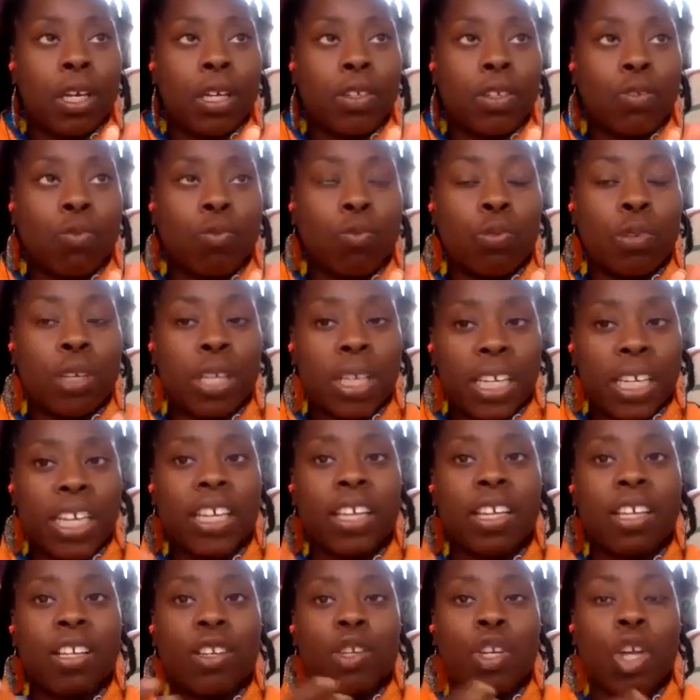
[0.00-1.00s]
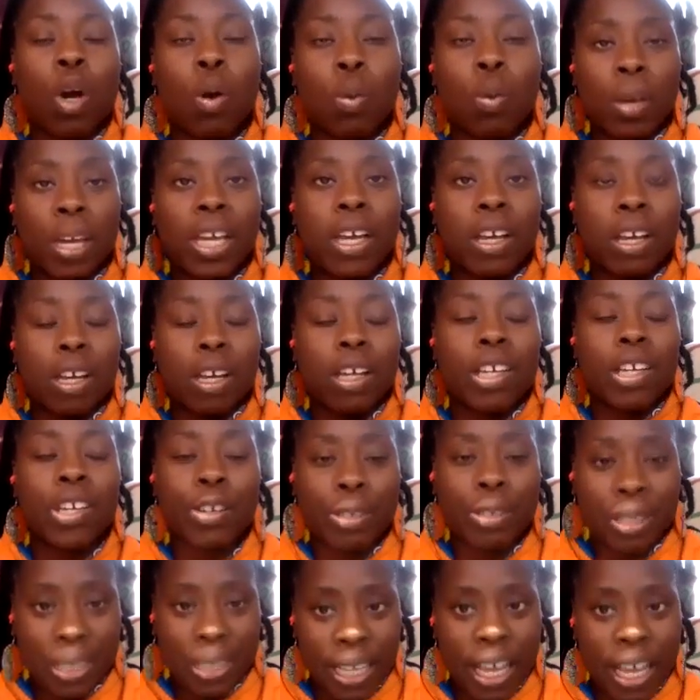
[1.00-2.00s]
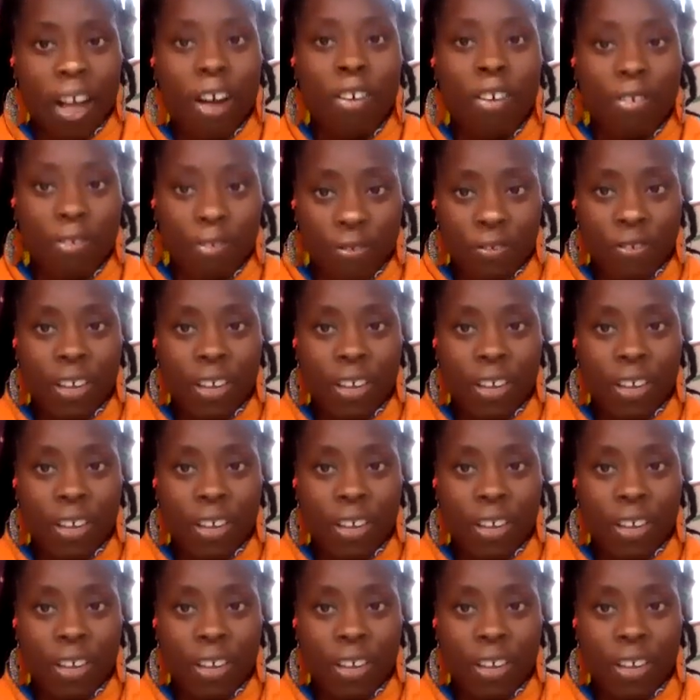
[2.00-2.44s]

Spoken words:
really knowing yourself,